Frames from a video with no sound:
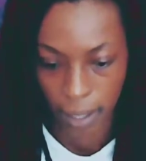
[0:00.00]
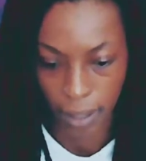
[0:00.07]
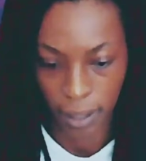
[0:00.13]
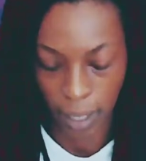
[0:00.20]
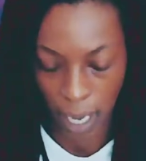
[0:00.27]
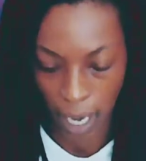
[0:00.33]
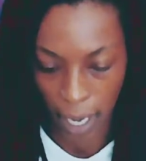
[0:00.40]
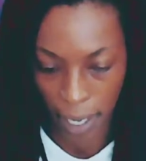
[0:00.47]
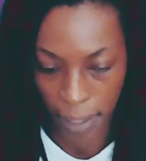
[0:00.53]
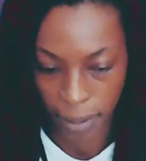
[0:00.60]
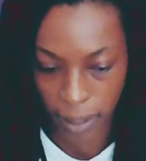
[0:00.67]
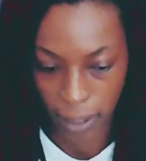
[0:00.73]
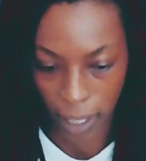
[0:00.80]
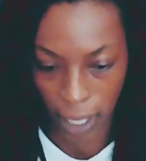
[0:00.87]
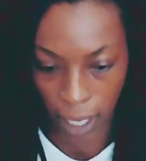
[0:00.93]
not
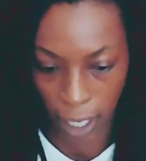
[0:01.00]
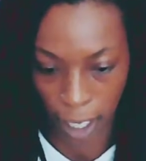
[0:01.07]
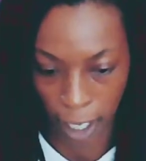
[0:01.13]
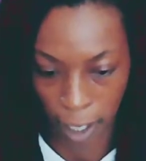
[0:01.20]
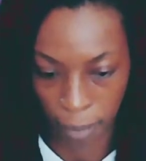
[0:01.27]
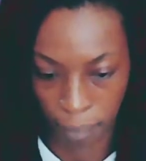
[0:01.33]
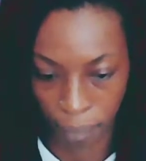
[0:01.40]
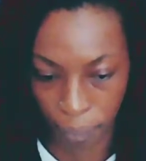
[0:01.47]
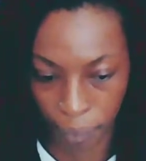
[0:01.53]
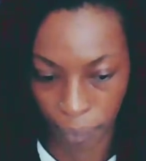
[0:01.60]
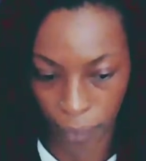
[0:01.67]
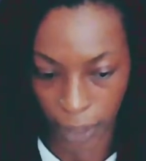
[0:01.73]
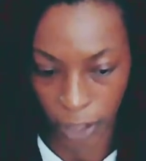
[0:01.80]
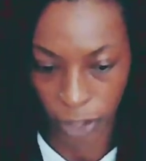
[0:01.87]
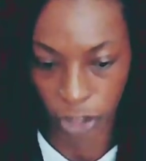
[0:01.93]

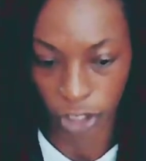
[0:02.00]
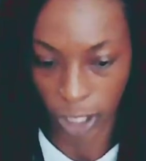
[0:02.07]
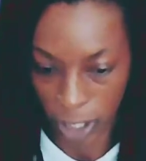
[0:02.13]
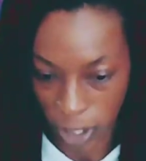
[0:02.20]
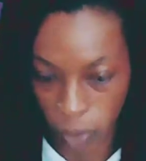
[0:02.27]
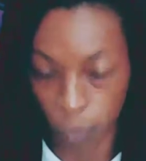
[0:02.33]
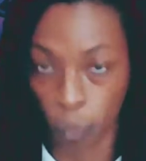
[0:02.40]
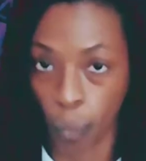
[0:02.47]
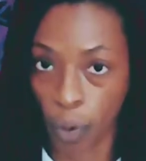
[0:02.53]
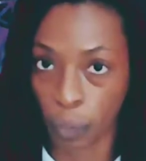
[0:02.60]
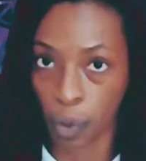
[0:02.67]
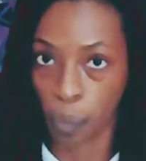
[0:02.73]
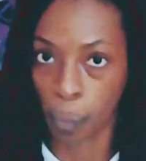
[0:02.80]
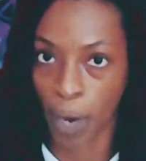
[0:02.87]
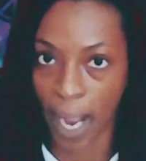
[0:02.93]
just when
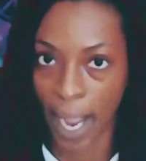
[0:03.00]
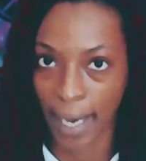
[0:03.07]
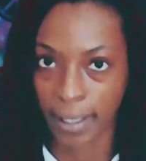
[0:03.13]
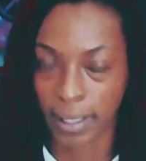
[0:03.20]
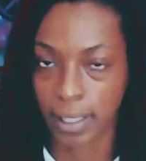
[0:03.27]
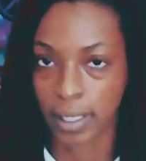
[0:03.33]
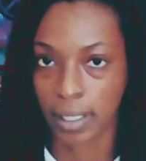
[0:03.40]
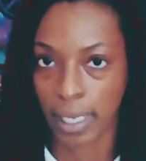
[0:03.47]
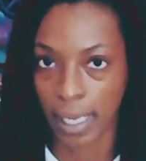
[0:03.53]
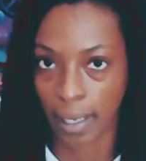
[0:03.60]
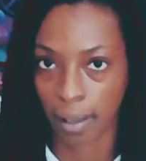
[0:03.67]
we're practicing,